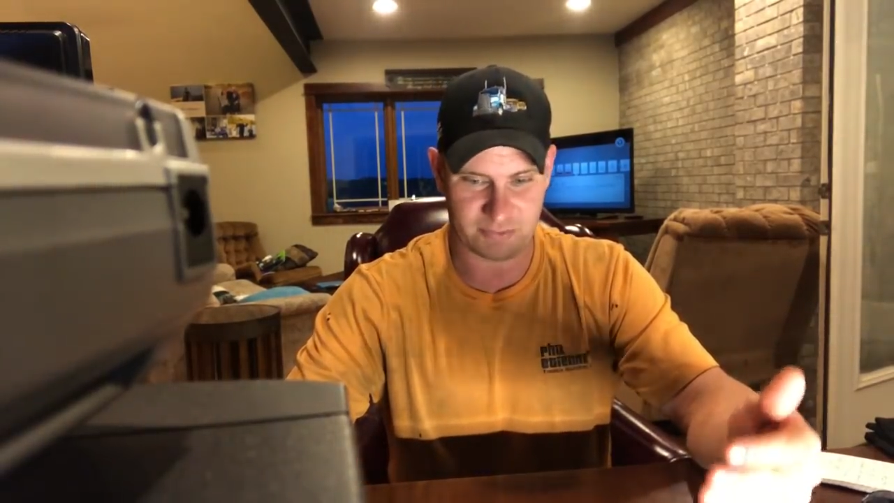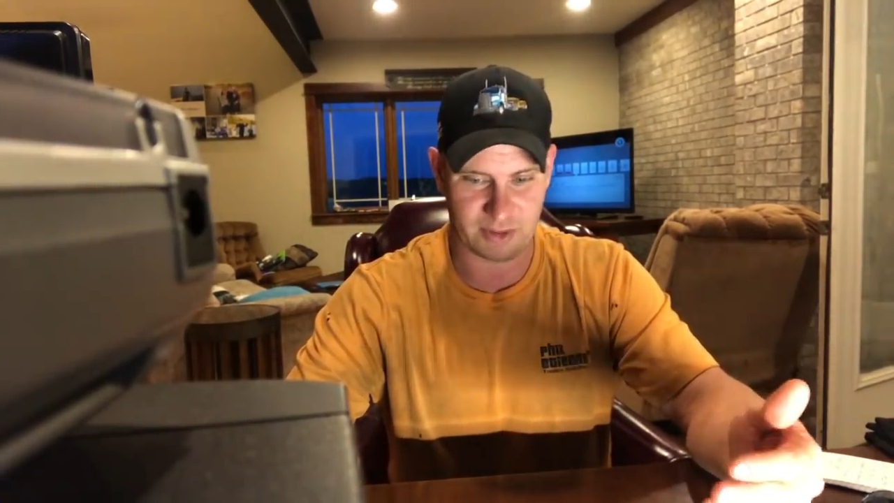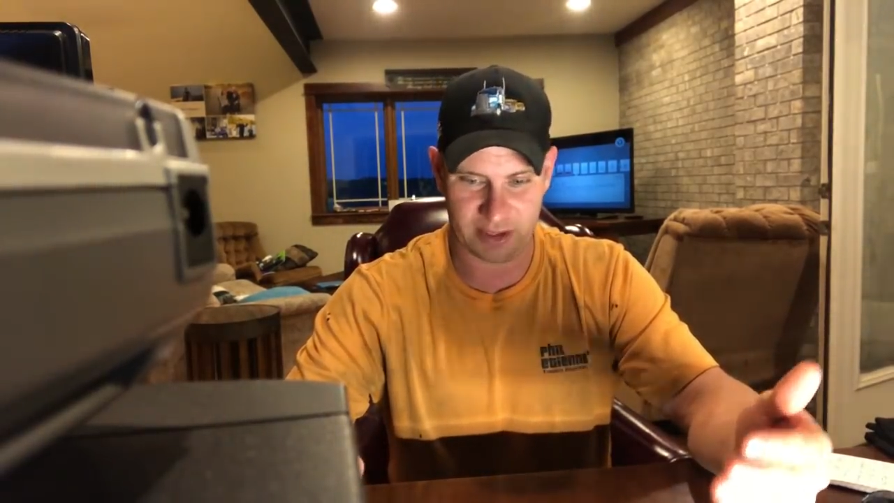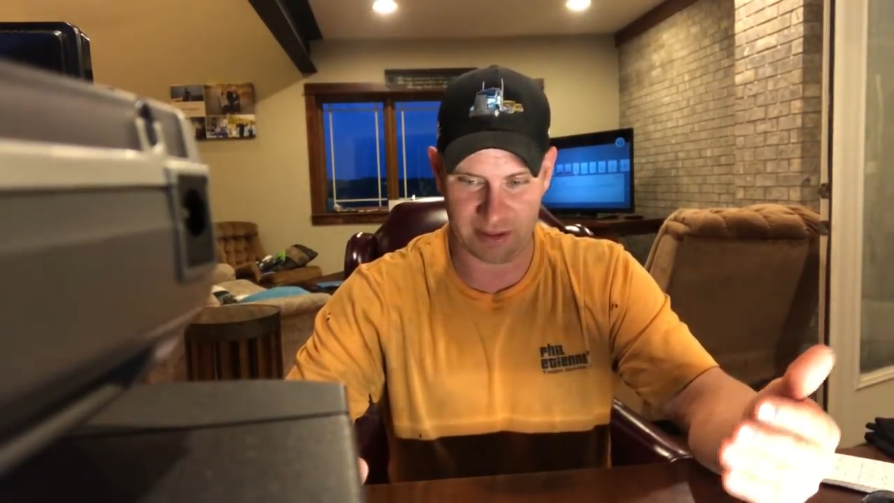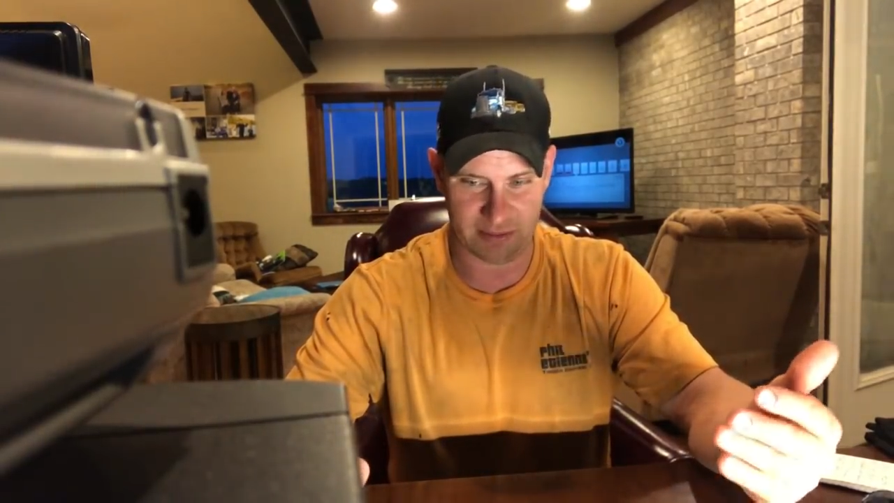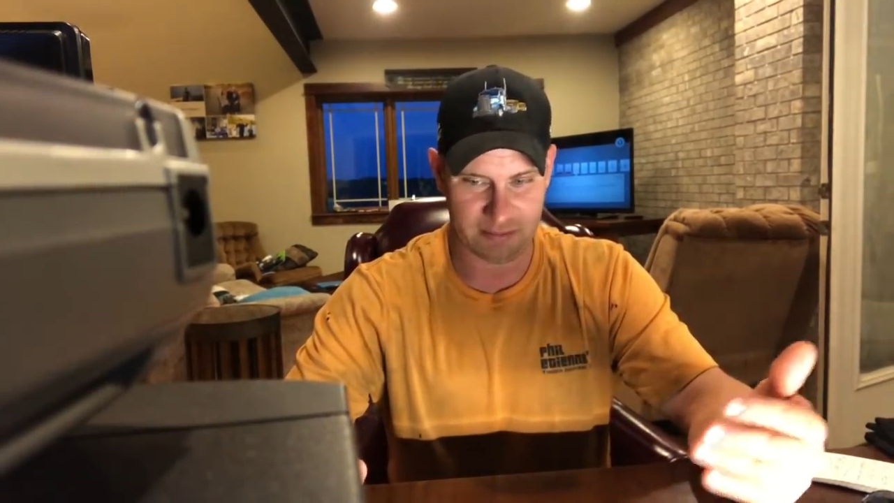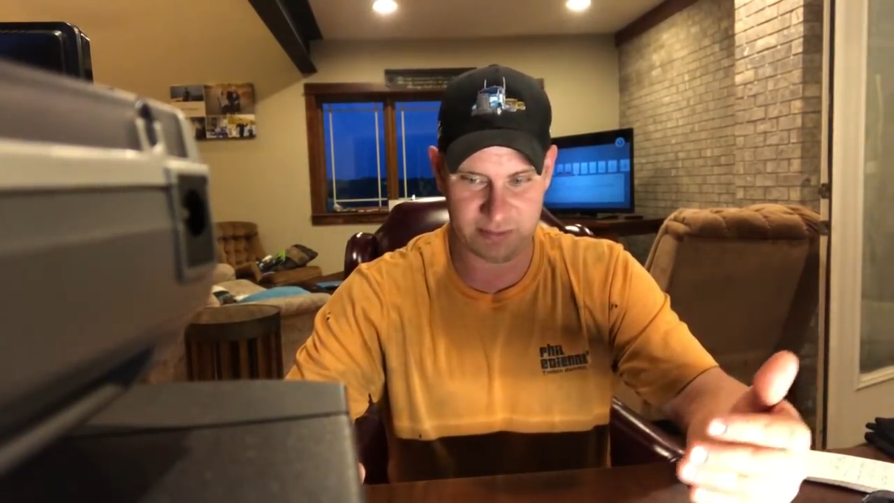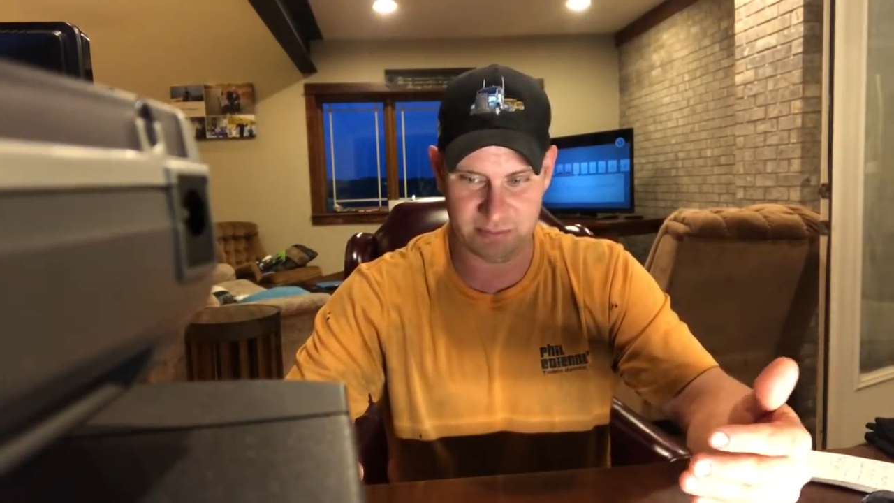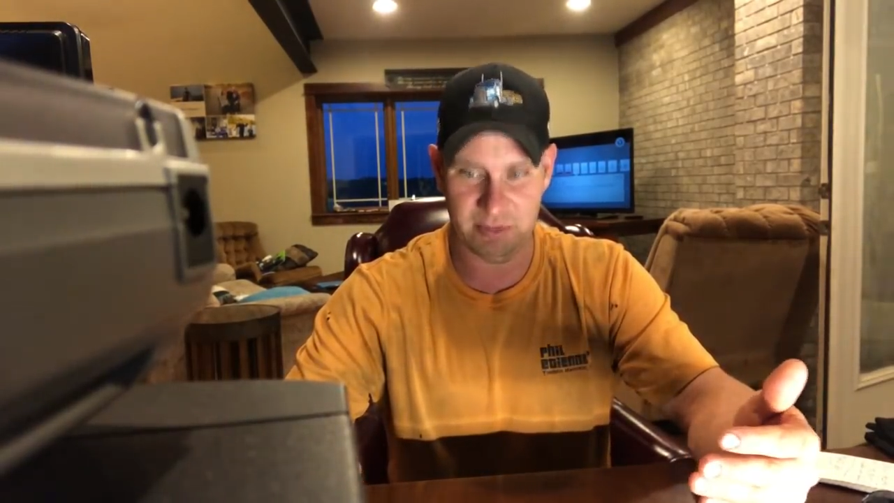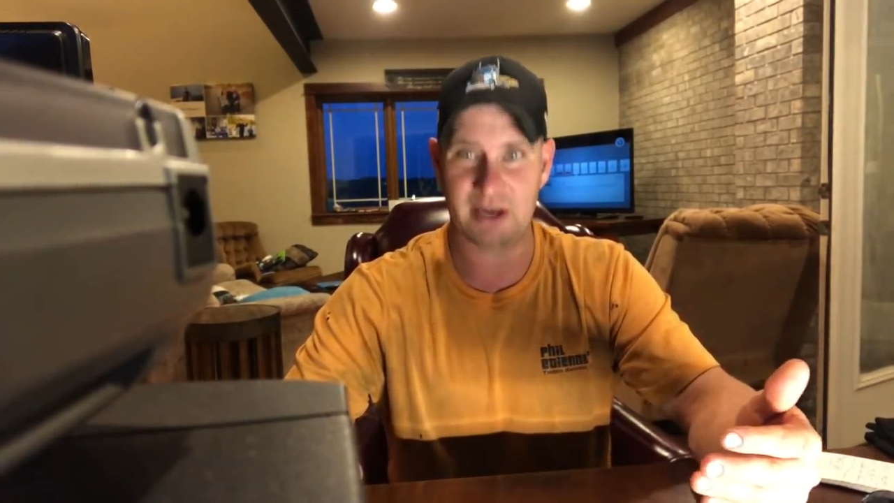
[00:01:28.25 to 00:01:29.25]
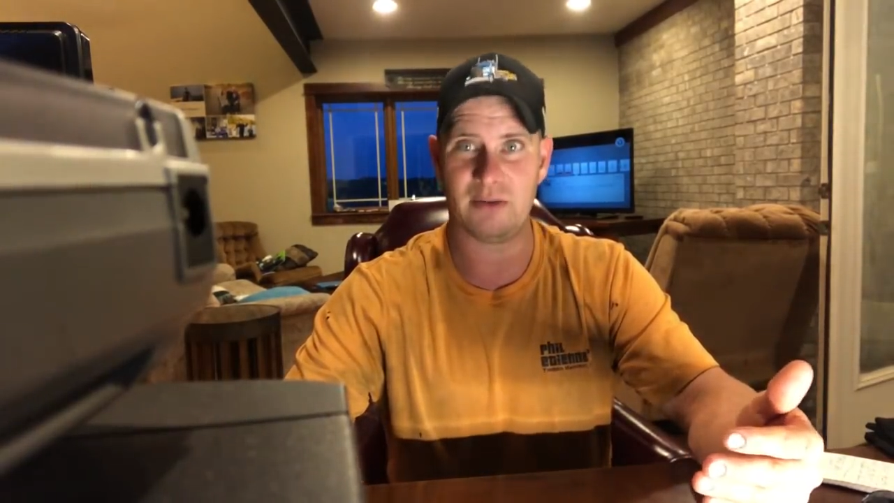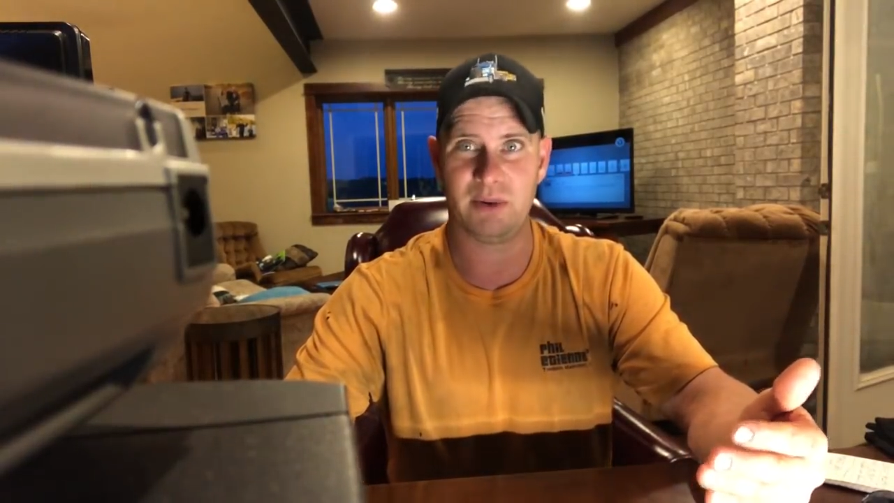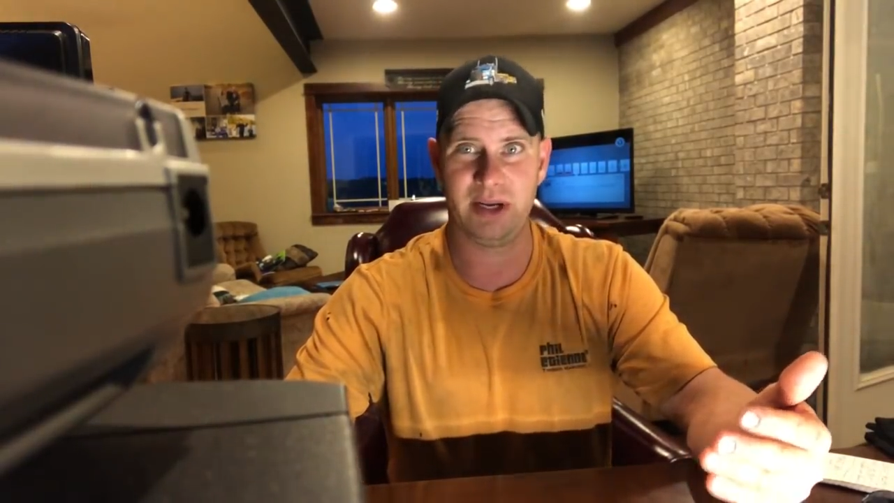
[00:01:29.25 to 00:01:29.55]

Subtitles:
freaking bigger than we